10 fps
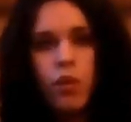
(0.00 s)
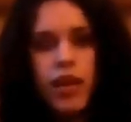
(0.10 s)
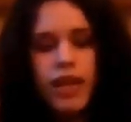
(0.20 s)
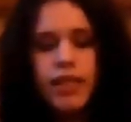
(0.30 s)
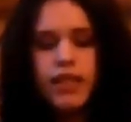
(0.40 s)

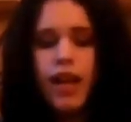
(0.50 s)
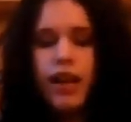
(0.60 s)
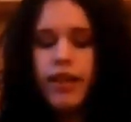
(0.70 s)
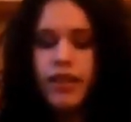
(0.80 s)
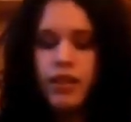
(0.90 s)
put it
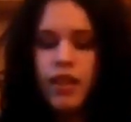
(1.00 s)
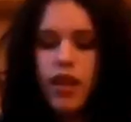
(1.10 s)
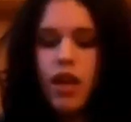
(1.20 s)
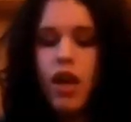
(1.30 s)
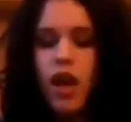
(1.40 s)
inside
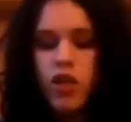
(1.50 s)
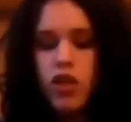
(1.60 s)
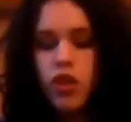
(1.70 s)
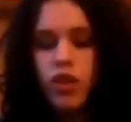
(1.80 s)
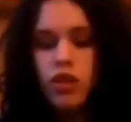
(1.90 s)

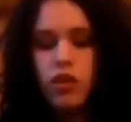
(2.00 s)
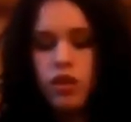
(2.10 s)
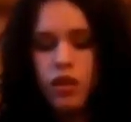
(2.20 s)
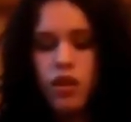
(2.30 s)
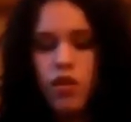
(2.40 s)
and
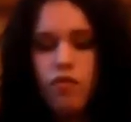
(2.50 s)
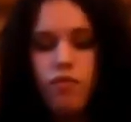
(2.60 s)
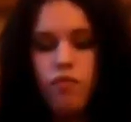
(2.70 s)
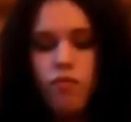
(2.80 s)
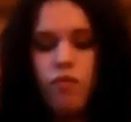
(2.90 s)
just
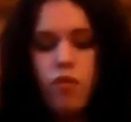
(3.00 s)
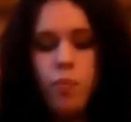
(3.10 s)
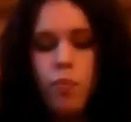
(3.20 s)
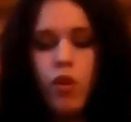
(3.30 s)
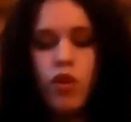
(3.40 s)

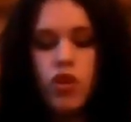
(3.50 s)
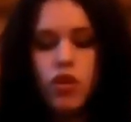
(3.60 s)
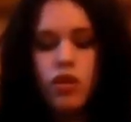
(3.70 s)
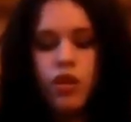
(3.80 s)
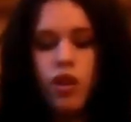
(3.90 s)

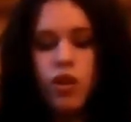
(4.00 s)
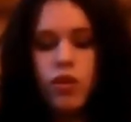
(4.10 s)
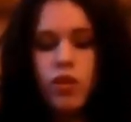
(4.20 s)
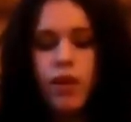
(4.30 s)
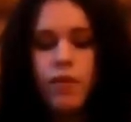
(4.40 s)
push
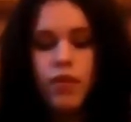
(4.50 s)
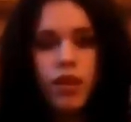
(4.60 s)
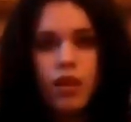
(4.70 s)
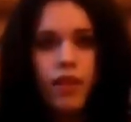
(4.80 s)
onto it.